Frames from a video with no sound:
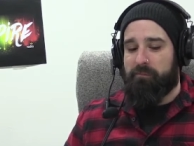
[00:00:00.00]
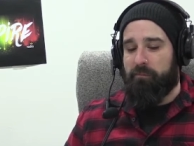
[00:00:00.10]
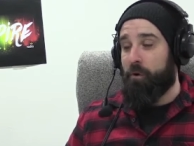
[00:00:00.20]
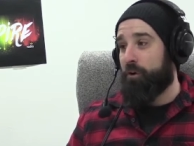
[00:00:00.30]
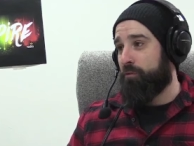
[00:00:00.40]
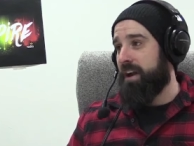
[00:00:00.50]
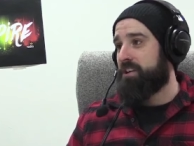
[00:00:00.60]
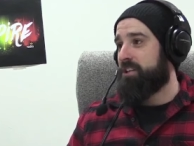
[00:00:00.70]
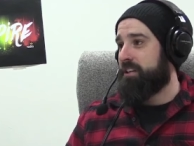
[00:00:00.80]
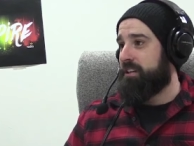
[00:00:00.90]

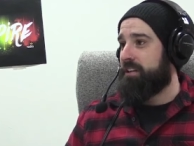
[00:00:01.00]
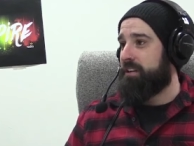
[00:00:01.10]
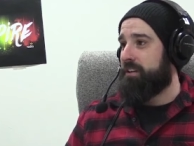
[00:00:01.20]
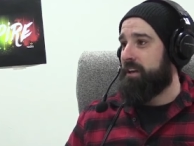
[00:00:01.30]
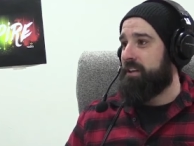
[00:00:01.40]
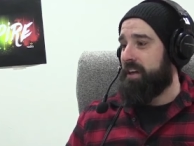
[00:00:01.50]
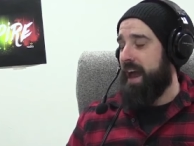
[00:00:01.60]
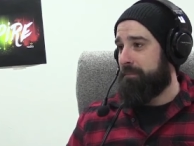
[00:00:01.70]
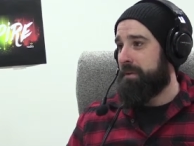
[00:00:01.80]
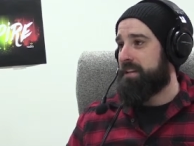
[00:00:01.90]
moderation, and the
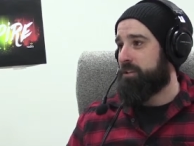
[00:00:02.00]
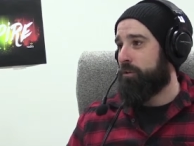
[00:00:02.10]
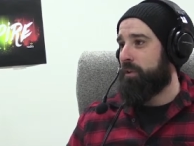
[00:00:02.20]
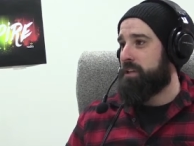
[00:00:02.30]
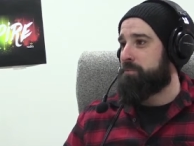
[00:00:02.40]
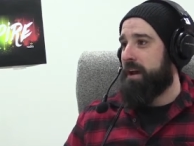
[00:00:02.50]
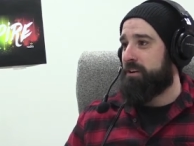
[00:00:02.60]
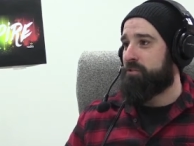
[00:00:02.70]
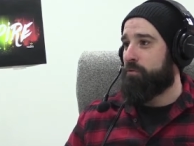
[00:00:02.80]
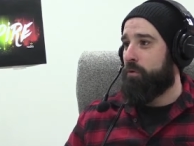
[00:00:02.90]
admins and all these
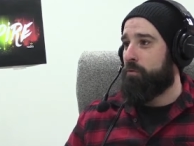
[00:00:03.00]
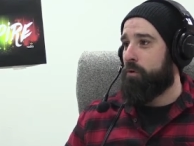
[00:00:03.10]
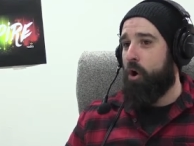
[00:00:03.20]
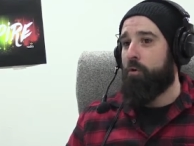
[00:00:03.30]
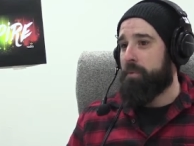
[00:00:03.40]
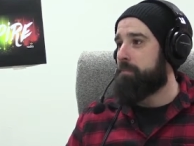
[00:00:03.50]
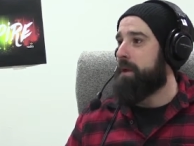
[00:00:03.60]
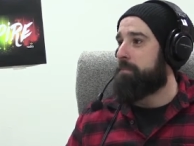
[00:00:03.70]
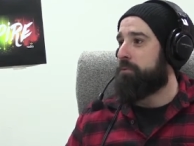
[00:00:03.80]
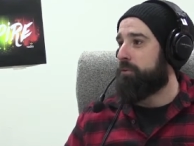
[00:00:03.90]
pages are all hobby
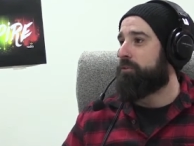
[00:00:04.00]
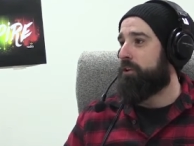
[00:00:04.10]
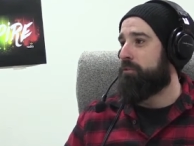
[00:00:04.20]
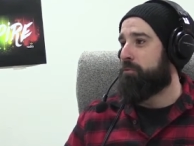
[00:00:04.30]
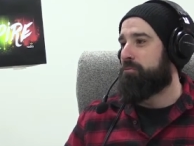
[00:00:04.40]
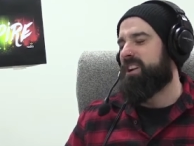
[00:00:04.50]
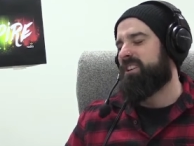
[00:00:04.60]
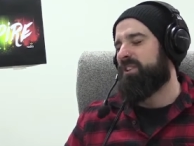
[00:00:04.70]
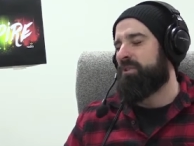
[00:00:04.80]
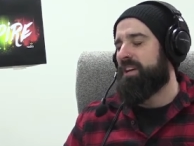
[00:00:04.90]
people, so they're all pretty clued in,